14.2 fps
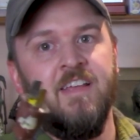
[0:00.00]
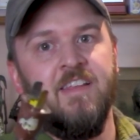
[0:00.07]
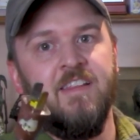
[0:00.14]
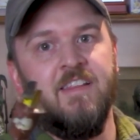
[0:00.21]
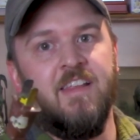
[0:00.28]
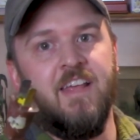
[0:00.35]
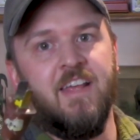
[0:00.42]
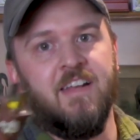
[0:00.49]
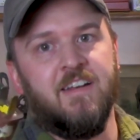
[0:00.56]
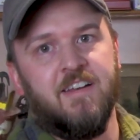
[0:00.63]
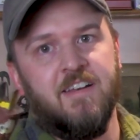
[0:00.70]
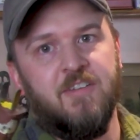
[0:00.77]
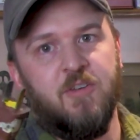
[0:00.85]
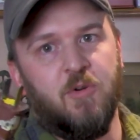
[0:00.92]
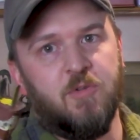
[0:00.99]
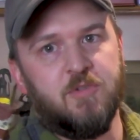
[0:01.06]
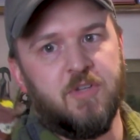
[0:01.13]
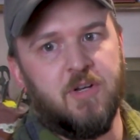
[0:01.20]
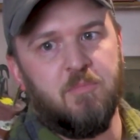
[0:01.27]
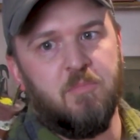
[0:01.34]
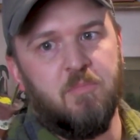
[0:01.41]
then no one's
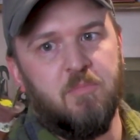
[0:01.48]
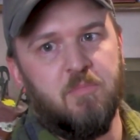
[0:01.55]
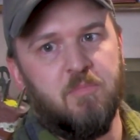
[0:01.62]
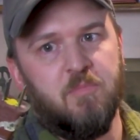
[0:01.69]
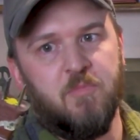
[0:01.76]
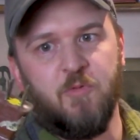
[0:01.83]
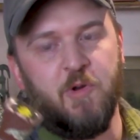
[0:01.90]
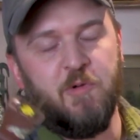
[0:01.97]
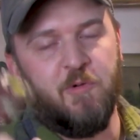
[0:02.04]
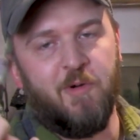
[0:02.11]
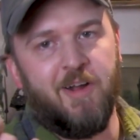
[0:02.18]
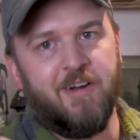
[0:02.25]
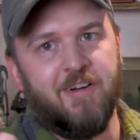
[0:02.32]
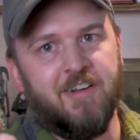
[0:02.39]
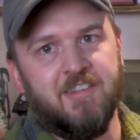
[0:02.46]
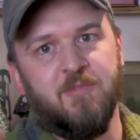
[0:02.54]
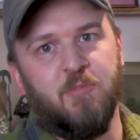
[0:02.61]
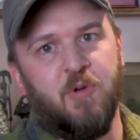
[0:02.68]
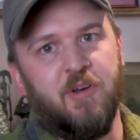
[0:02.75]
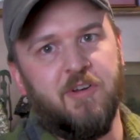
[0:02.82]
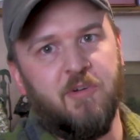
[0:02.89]
going to rewire it to
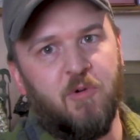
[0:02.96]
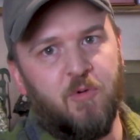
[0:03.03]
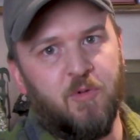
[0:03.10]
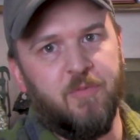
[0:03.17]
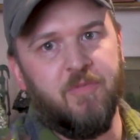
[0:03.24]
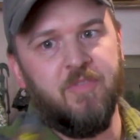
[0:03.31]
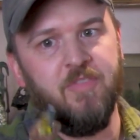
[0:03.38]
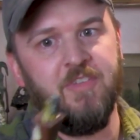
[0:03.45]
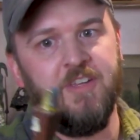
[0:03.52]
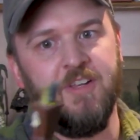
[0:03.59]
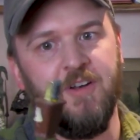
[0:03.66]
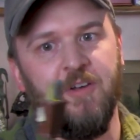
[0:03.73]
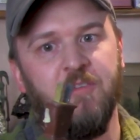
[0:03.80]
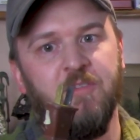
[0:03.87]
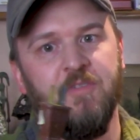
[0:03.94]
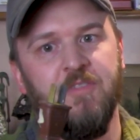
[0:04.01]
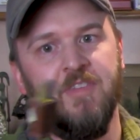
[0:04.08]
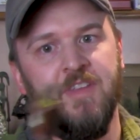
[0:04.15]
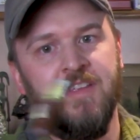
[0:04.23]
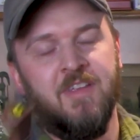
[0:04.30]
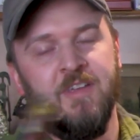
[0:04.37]
put an old, you know,
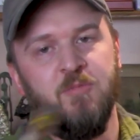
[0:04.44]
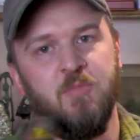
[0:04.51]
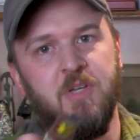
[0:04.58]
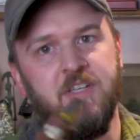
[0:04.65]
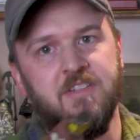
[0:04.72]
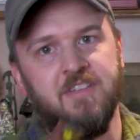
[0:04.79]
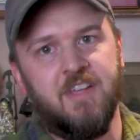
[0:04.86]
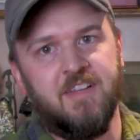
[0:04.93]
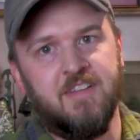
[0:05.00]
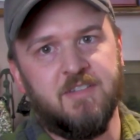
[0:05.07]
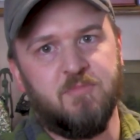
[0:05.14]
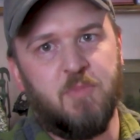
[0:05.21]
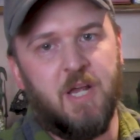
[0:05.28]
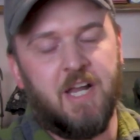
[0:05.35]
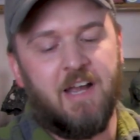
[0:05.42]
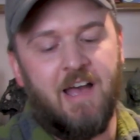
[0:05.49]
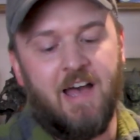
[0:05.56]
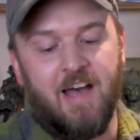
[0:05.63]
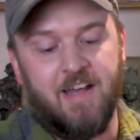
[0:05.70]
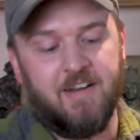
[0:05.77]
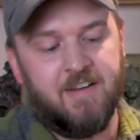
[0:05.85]
piece like this back
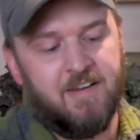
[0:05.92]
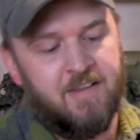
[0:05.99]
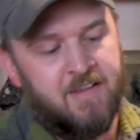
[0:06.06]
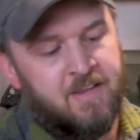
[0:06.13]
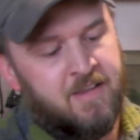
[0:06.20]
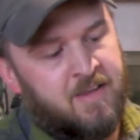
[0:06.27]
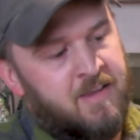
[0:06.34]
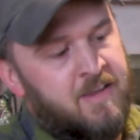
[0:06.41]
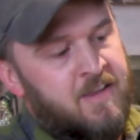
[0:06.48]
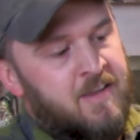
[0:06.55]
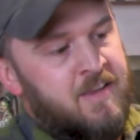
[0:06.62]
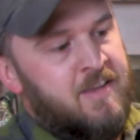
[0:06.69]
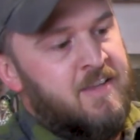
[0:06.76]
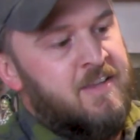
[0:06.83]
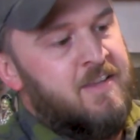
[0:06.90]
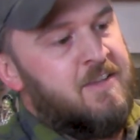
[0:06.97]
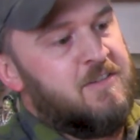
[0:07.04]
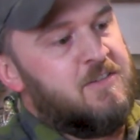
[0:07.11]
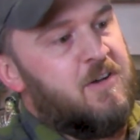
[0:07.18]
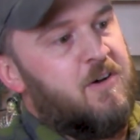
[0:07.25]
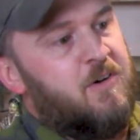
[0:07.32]
on.
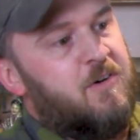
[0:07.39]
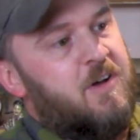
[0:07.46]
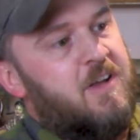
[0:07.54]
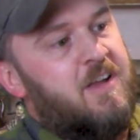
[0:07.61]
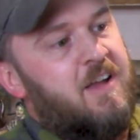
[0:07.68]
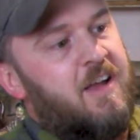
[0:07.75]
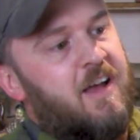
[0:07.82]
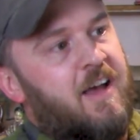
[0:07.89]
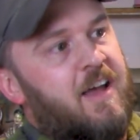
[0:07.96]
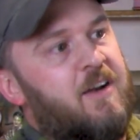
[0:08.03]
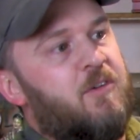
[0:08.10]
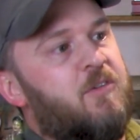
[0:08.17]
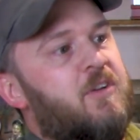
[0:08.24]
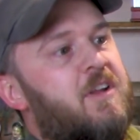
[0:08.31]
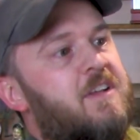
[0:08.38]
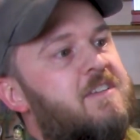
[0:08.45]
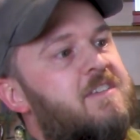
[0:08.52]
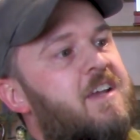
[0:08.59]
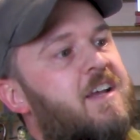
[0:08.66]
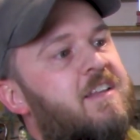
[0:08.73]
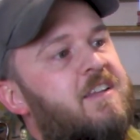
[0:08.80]
So I don't
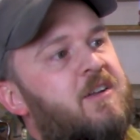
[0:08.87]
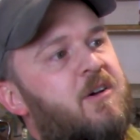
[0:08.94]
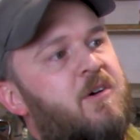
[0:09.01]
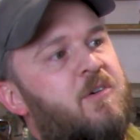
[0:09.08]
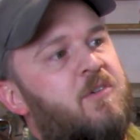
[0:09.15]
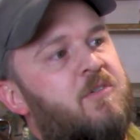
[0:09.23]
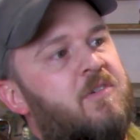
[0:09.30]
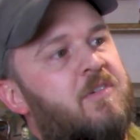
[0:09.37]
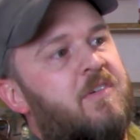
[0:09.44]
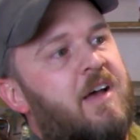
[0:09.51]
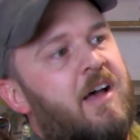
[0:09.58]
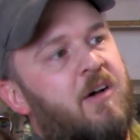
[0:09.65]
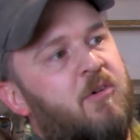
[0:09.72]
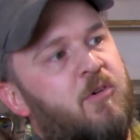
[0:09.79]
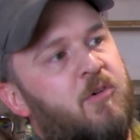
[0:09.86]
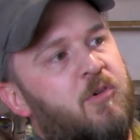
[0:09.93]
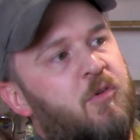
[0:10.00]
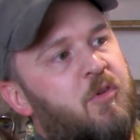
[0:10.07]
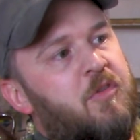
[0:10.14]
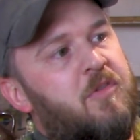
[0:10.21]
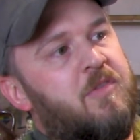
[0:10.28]
exactly know how
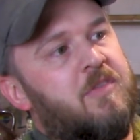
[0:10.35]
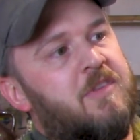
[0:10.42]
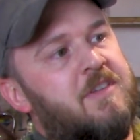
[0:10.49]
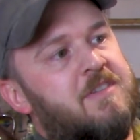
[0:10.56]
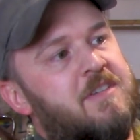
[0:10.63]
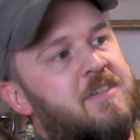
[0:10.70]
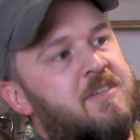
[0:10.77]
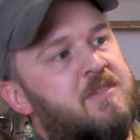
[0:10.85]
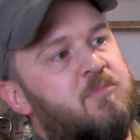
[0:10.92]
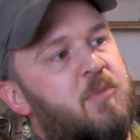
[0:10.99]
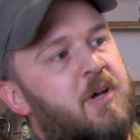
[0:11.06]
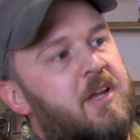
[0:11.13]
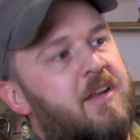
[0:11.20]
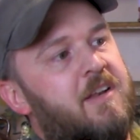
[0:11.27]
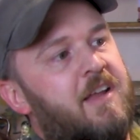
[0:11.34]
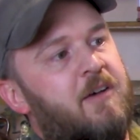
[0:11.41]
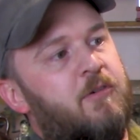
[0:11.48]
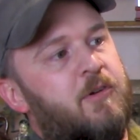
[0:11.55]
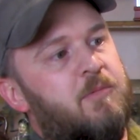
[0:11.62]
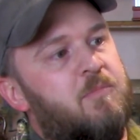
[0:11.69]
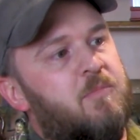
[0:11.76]
old this is, but I
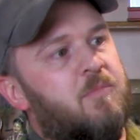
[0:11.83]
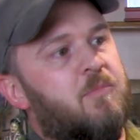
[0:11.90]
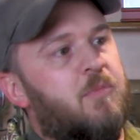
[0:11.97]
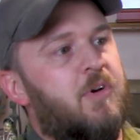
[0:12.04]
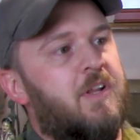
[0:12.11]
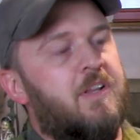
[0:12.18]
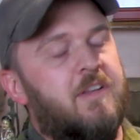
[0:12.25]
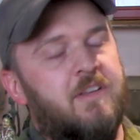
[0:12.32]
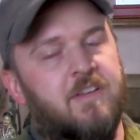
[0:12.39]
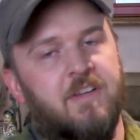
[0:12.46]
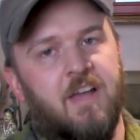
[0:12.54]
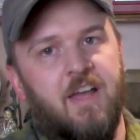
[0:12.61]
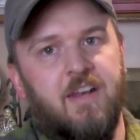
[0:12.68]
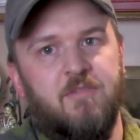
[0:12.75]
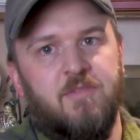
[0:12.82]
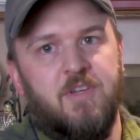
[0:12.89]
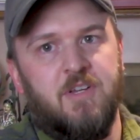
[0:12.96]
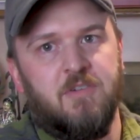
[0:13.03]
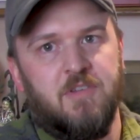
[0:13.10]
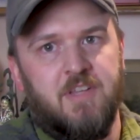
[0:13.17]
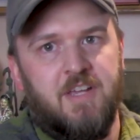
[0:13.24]
would put it kind of
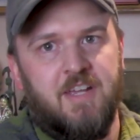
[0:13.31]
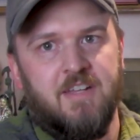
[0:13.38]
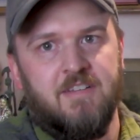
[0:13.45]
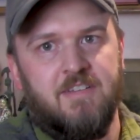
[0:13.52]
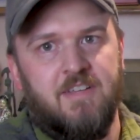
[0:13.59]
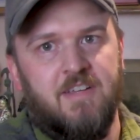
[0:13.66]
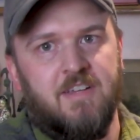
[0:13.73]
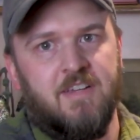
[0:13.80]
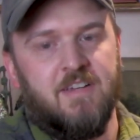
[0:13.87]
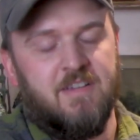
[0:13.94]
near the antique